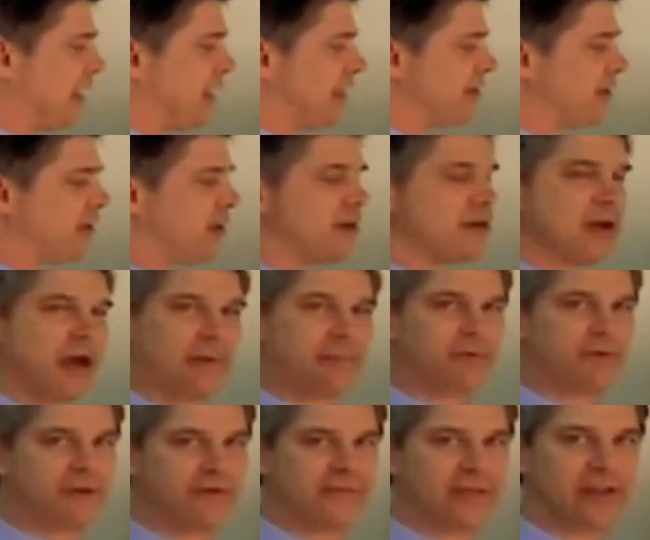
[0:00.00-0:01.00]
There are a
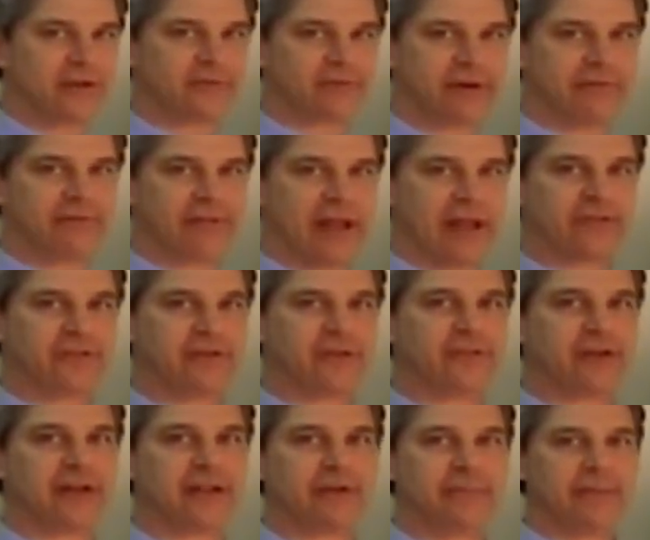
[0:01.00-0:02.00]
number of these reflexes
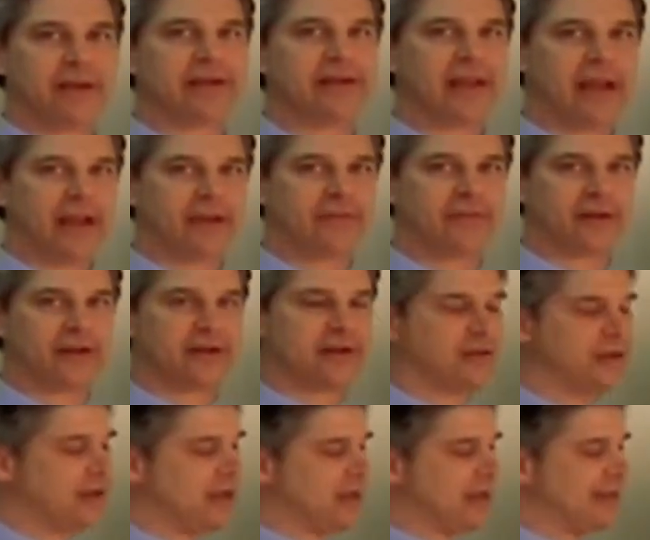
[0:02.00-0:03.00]
that can be tested.
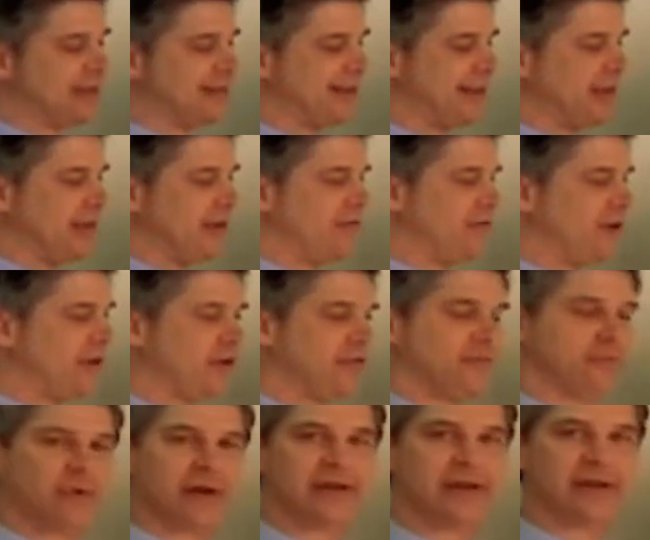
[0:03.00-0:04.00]
The
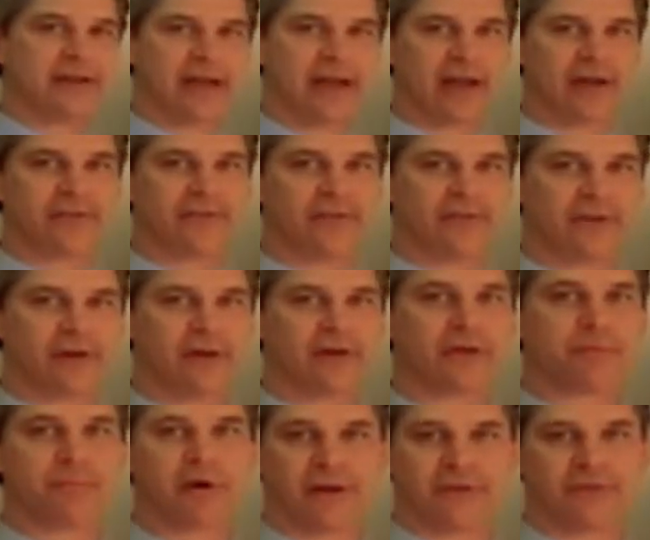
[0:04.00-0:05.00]
easiest one to test is called
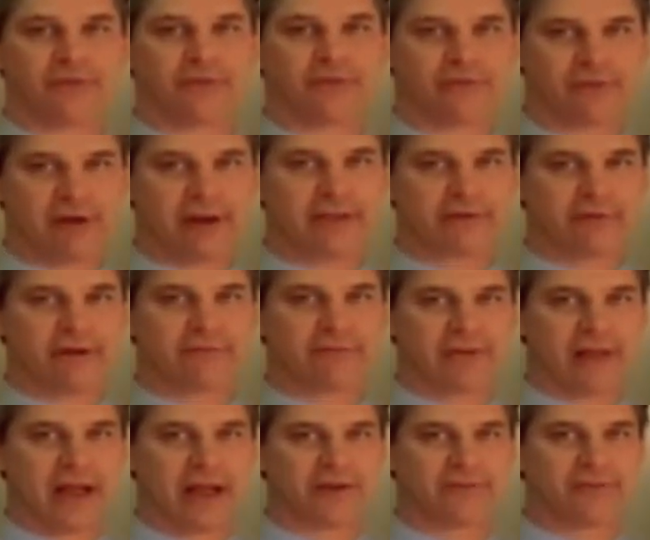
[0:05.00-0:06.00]
a muscle strength
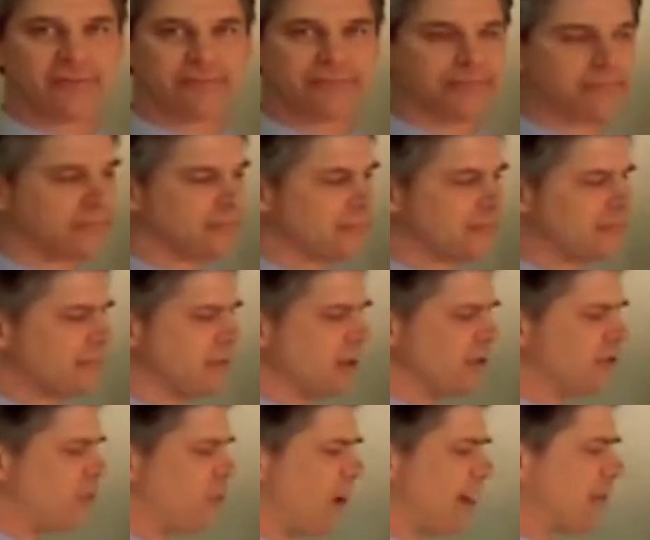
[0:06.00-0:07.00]
reflex.
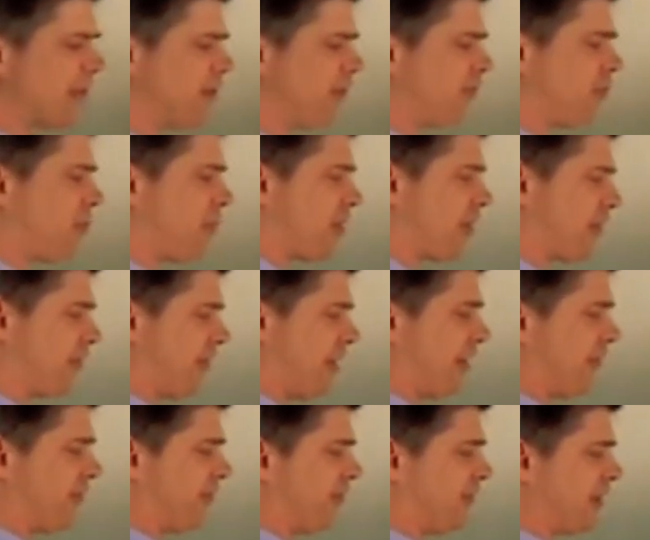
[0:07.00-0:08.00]
The way this works
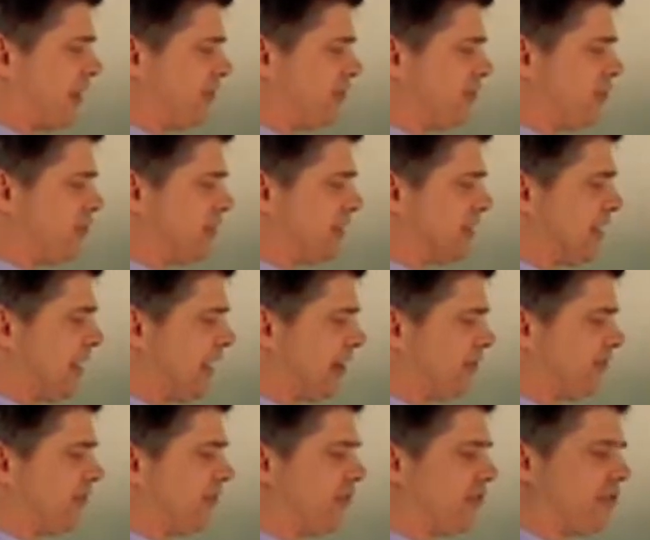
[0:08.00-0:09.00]
is that you would
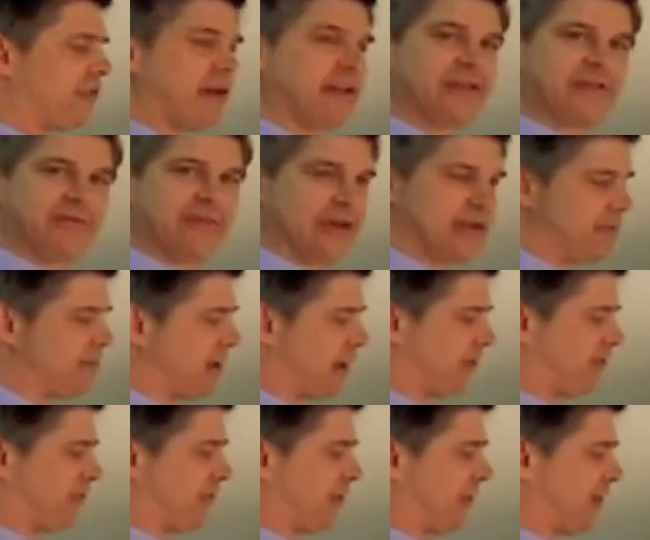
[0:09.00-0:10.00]
test the strength of any
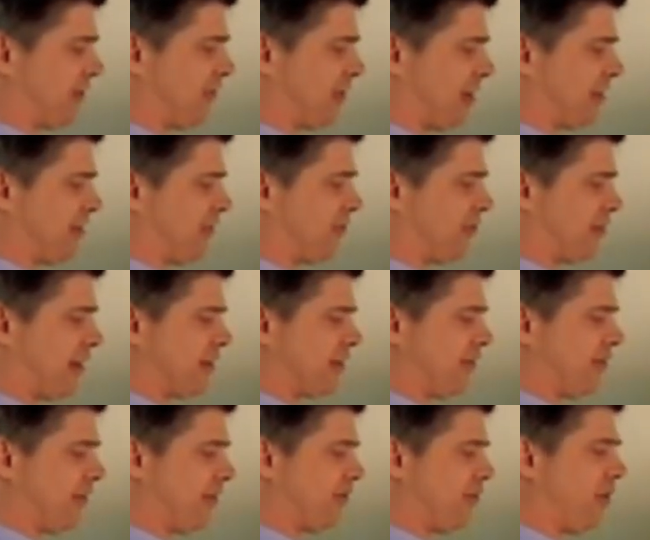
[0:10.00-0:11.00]
muscle, let's say the strength
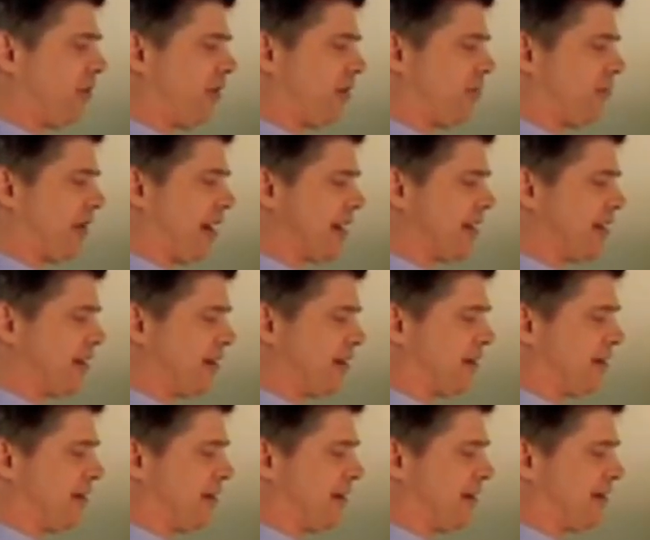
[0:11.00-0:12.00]
of this arm right
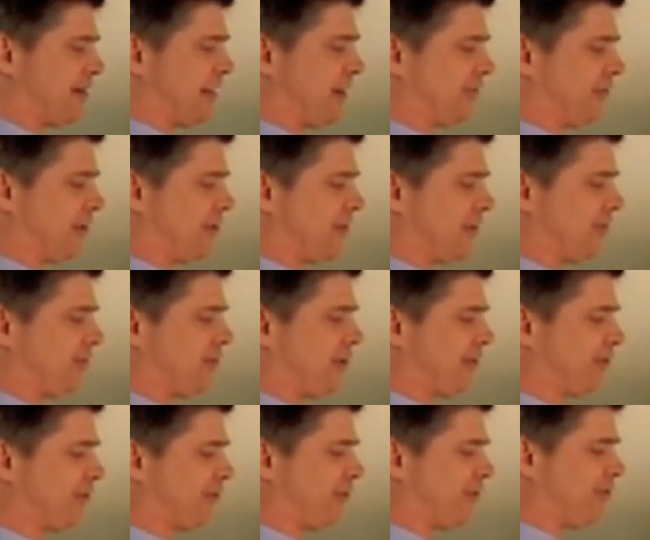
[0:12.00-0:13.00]
here, testing this
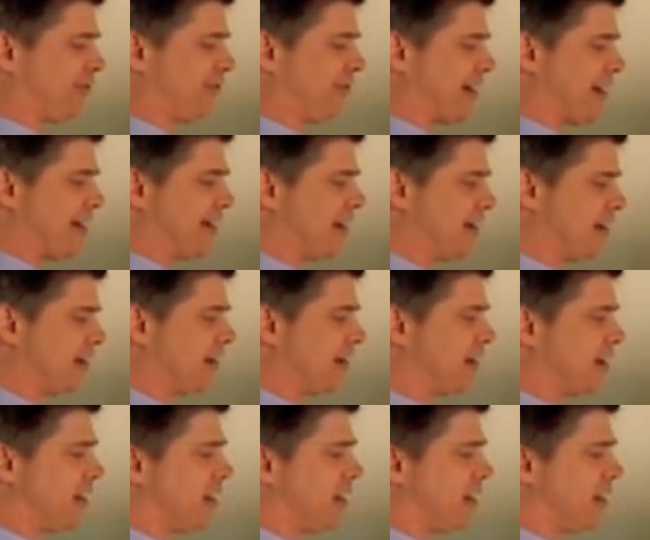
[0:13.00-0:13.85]
muscle right here,